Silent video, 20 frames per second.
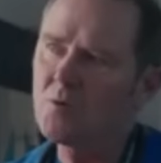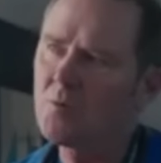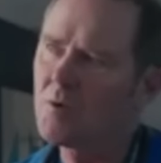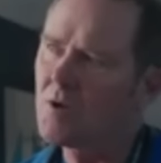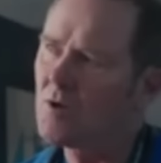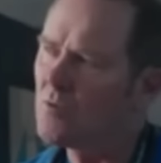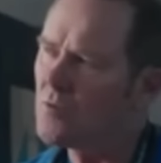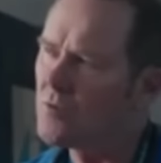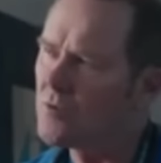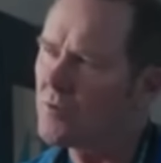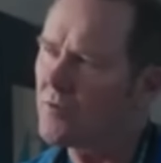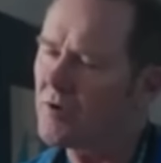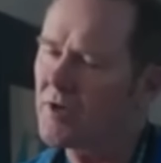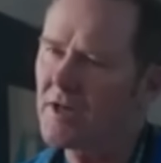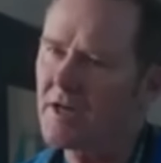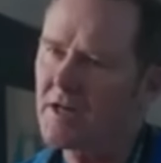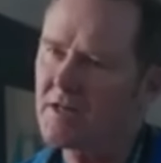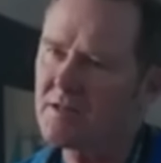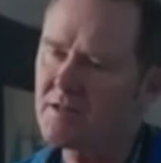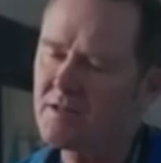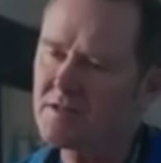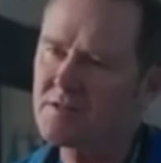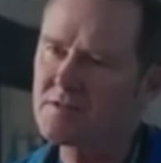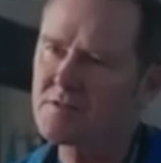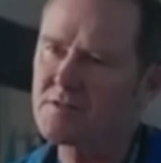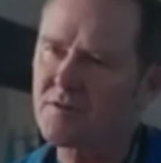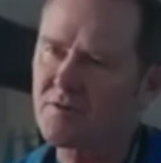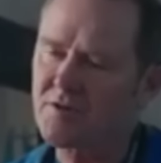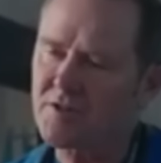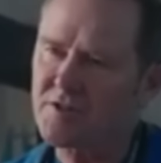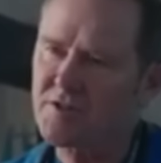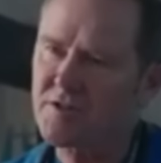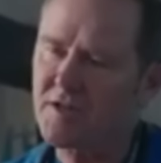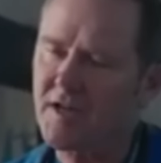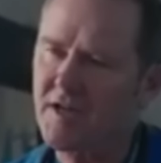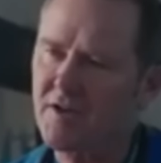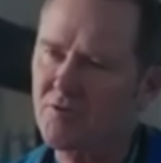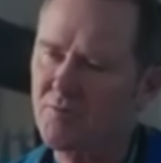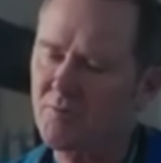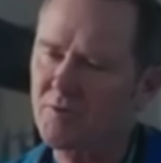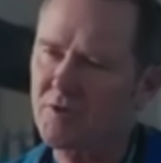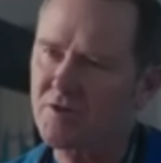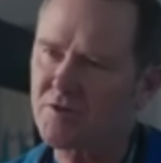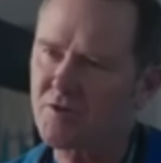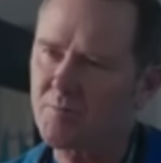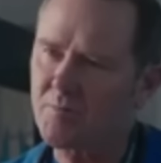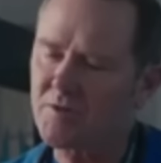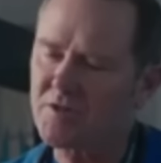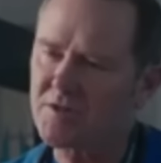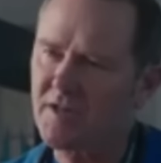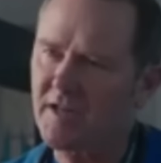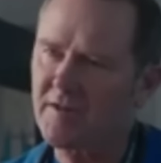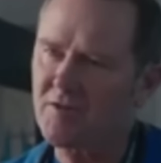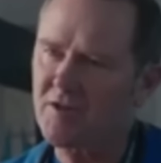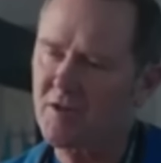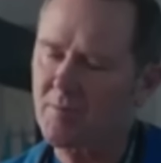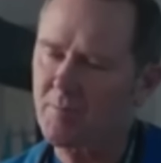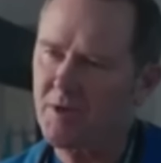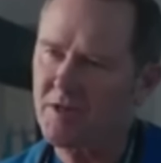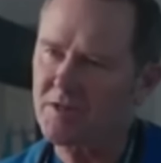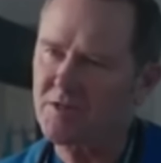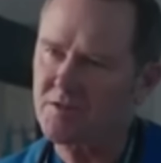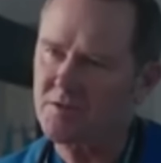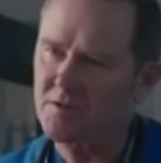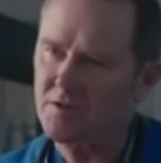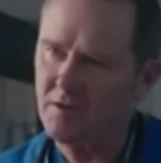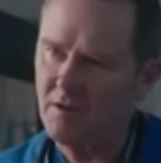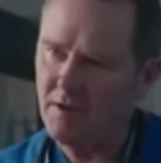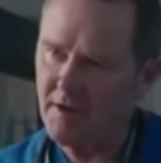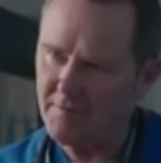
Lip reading: You are ordering unnecessary scans when you should be saving your patient's